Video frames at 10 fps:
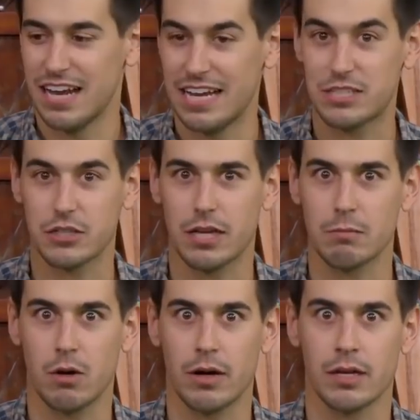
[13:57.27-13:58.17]
and it's just
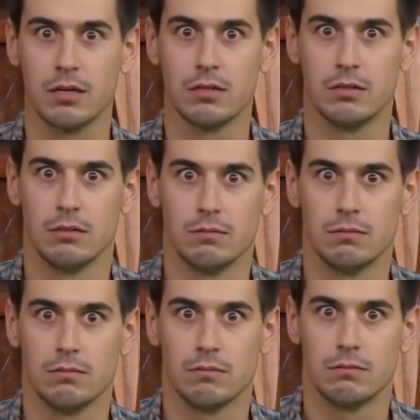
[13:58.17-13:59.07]
him going.
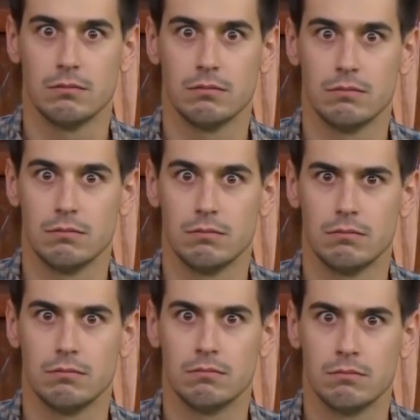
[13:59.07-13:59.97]
It's a